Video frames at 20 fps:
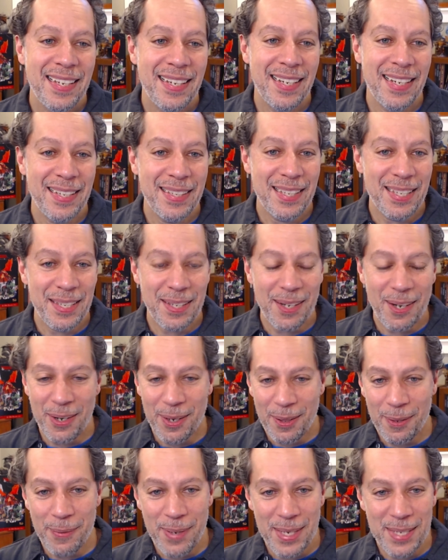They are
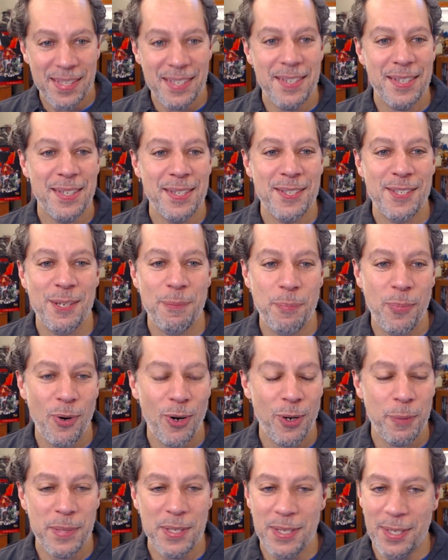other ways that you can
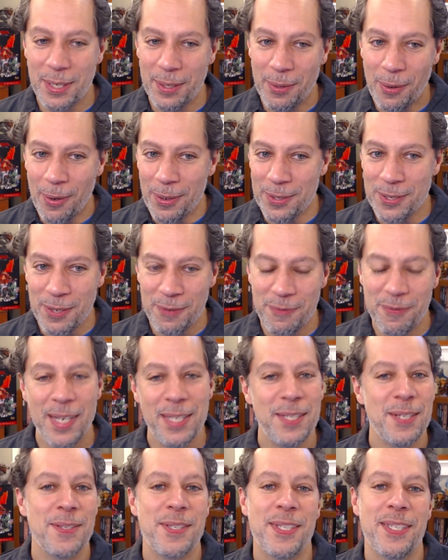support me. You can also
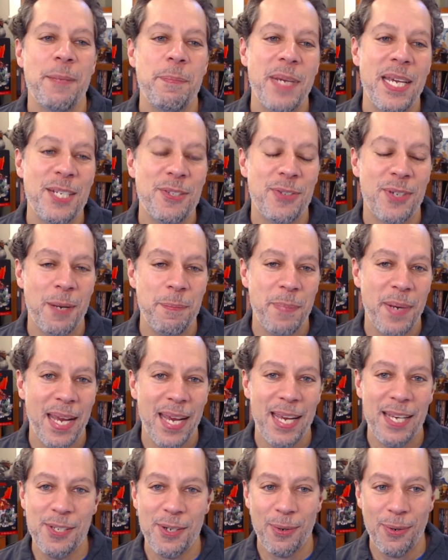find those on the Patreon
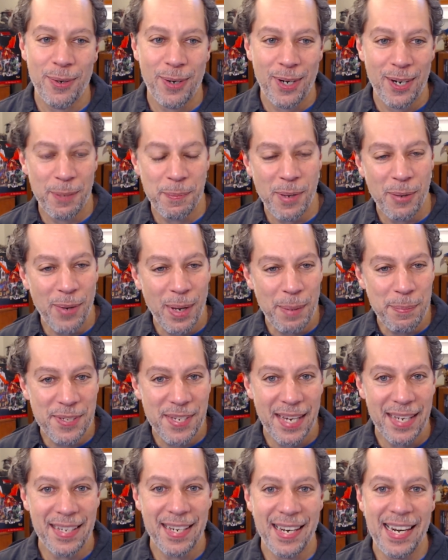page or on my
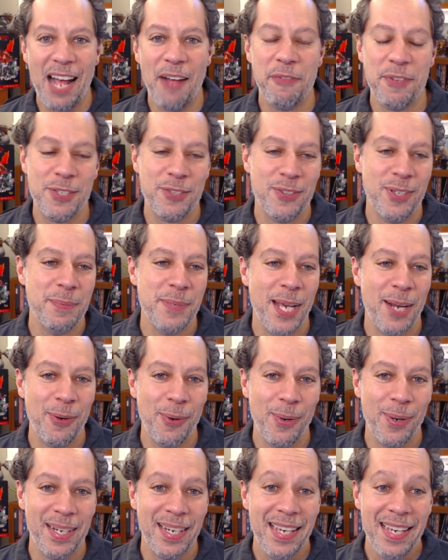website at
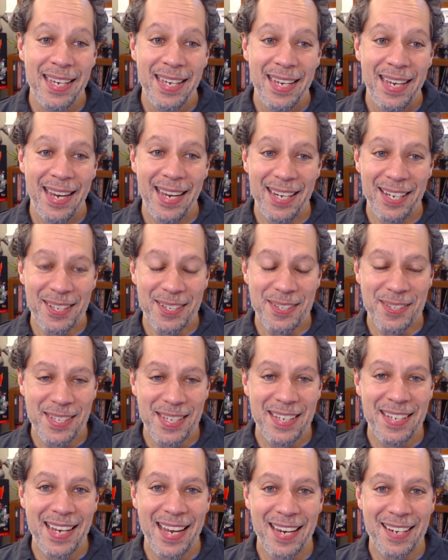alphastream.org. And I'll
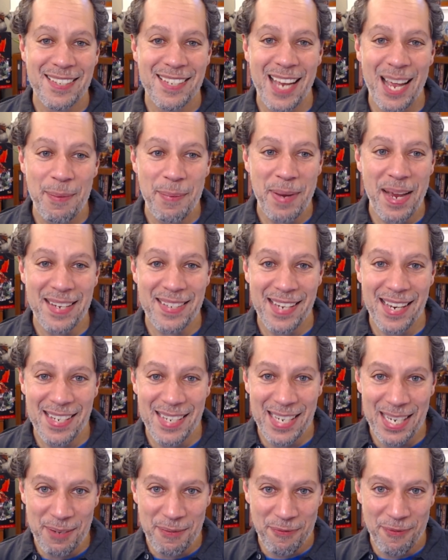see you next time as I
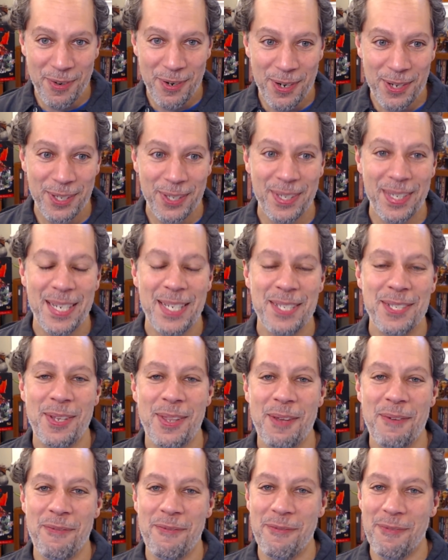dig further into
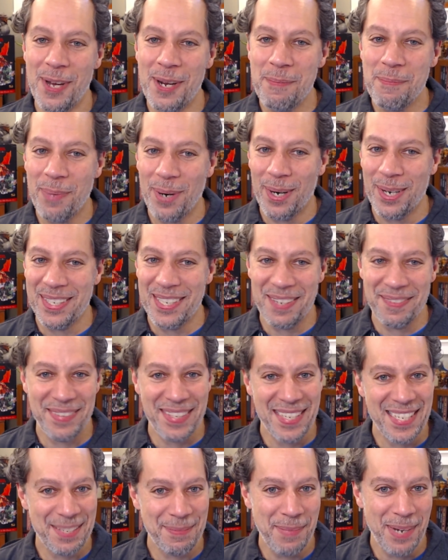the fun part of
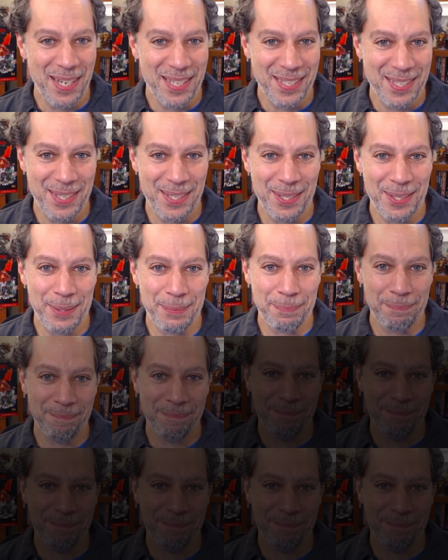these monsters.